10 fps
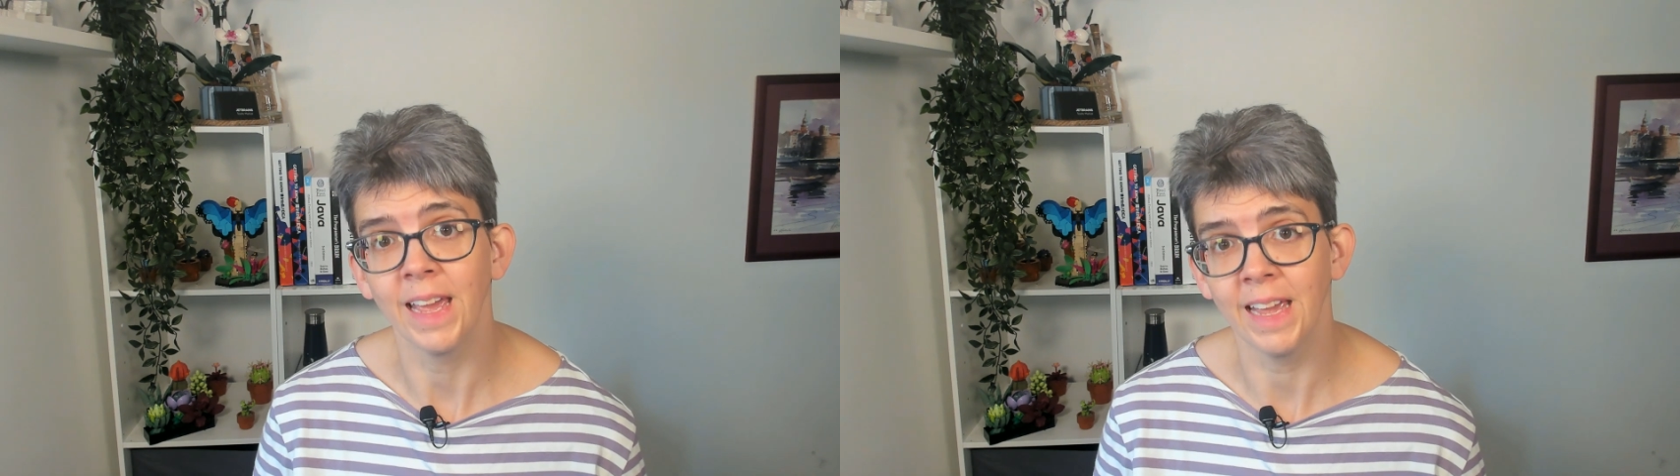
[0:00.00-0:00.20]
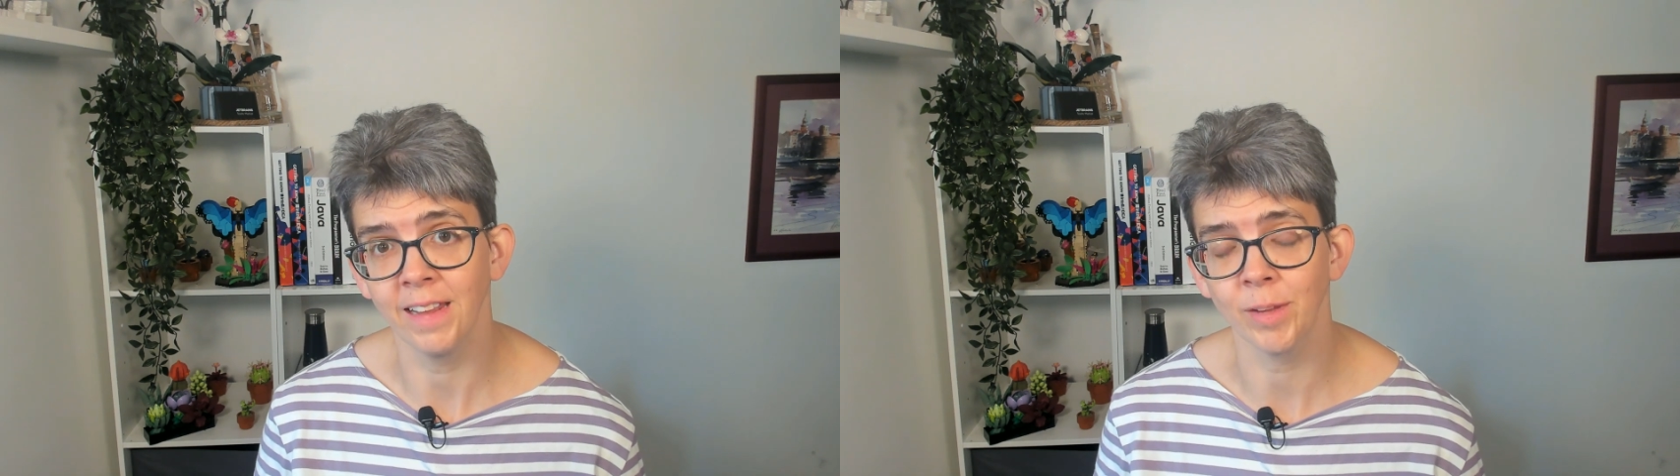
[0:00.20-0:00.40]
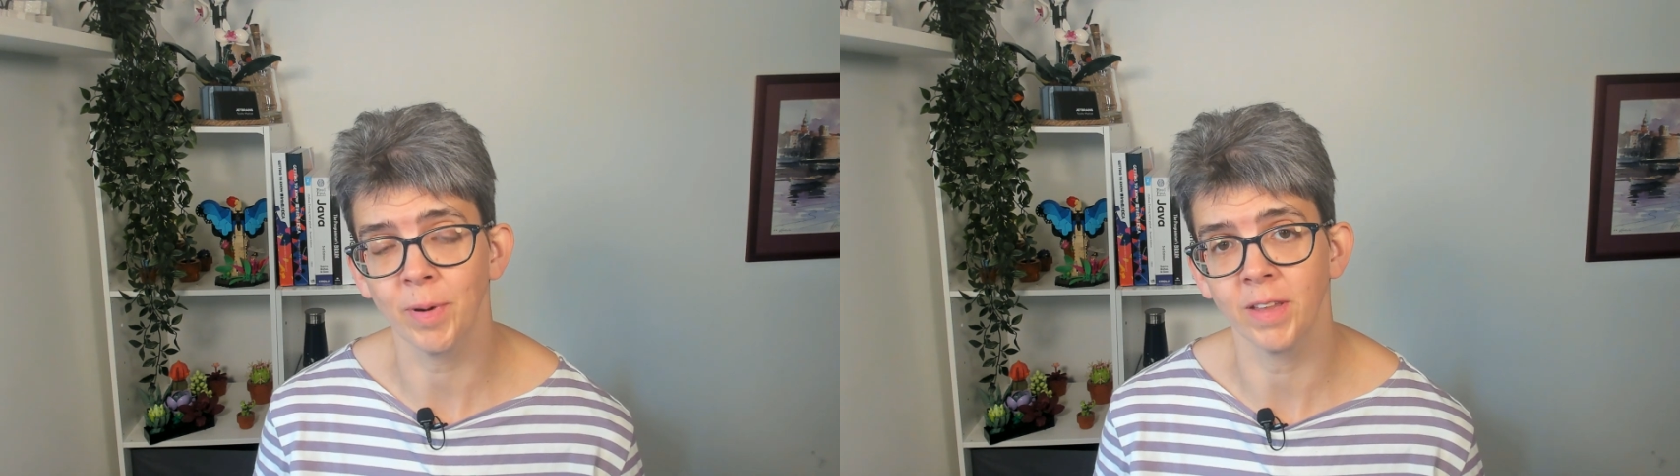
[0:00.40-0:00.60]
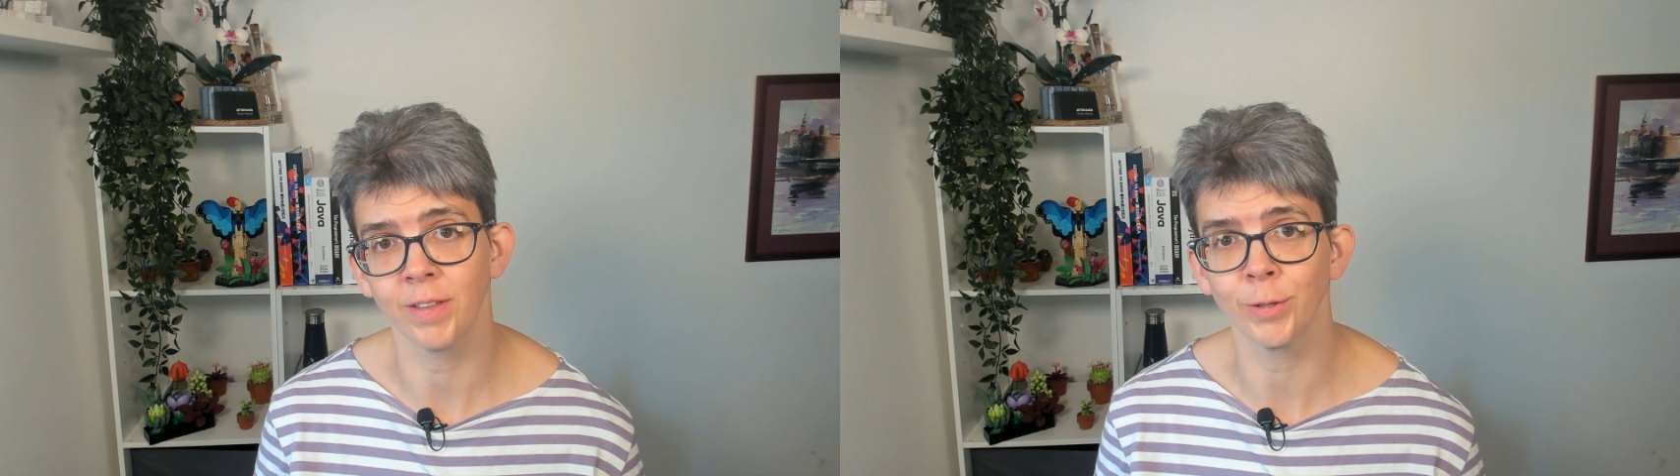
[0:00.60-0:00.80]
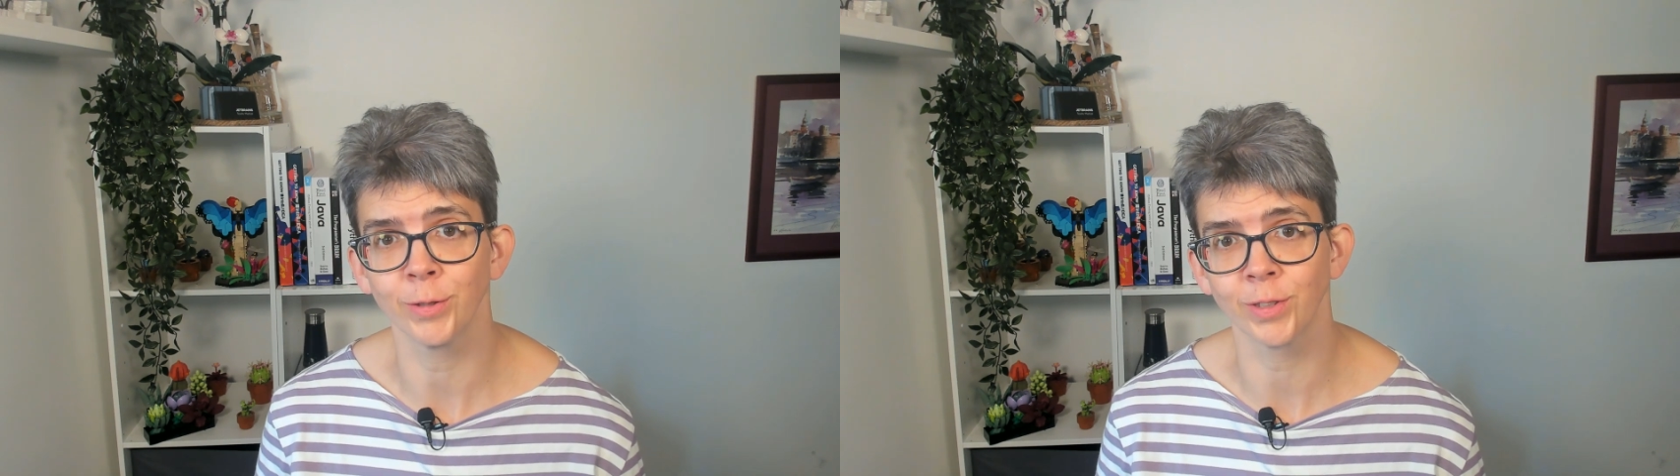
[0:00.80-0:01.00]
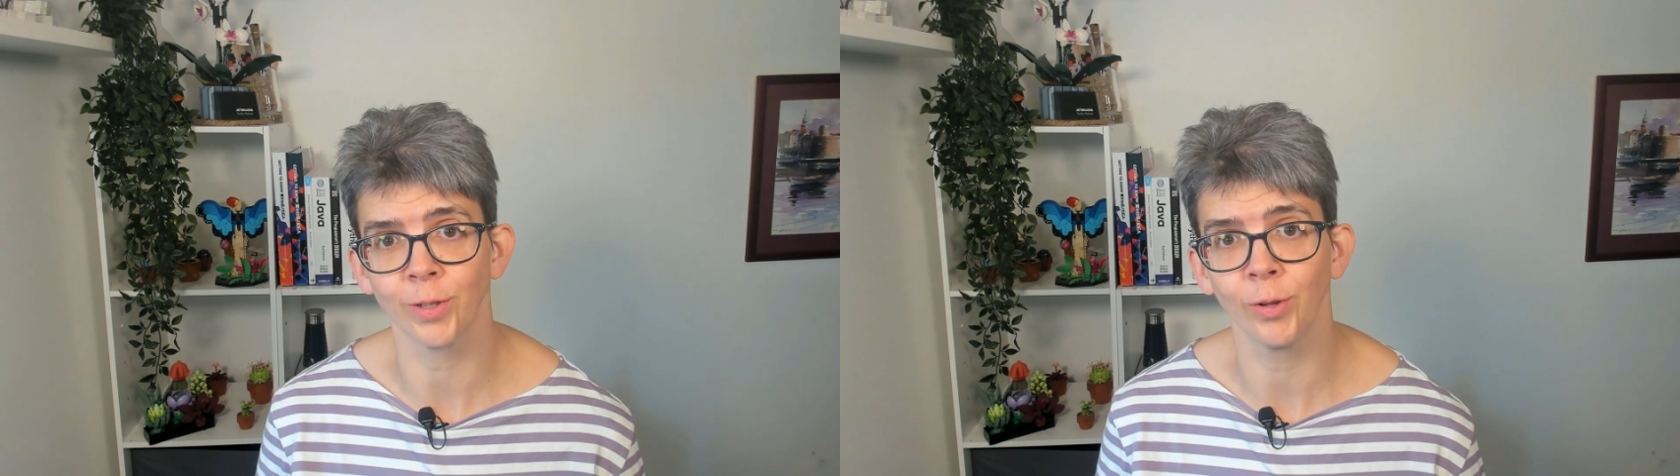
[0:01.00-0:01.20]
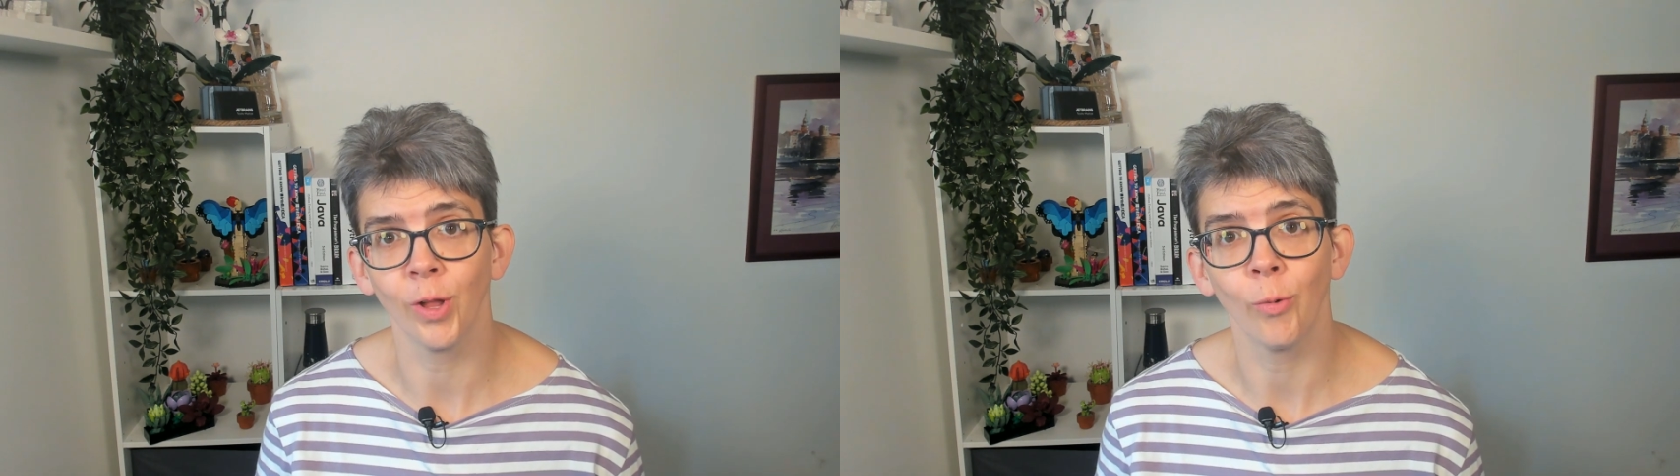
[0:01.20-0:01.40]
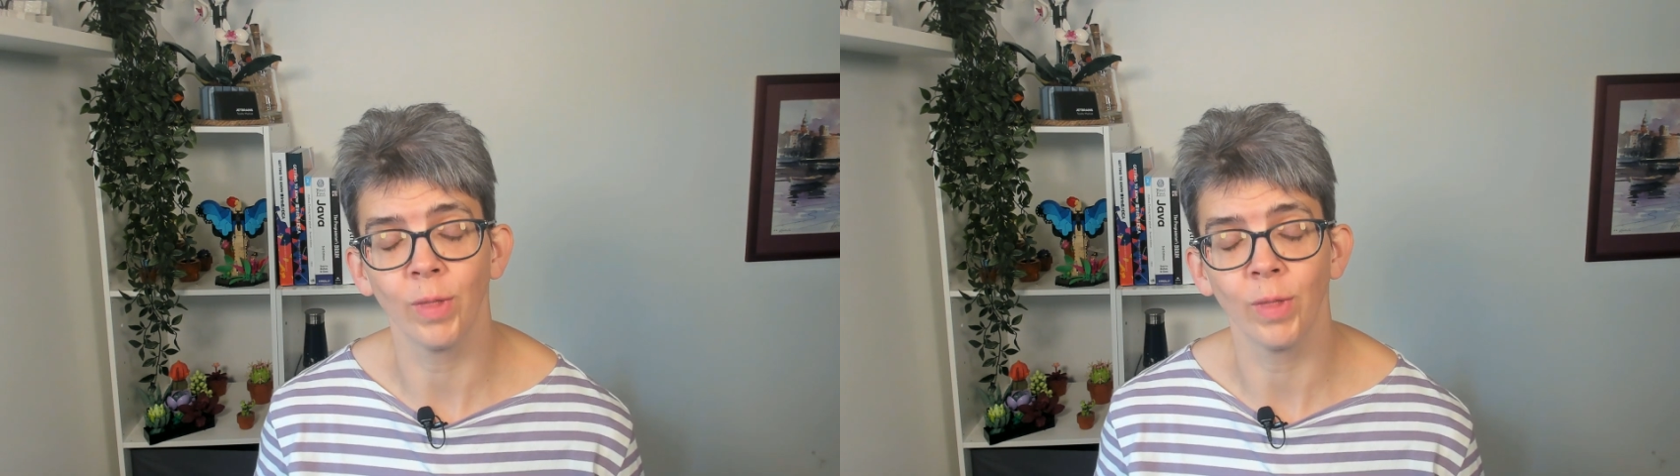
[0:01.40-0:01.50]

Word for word: in the Python console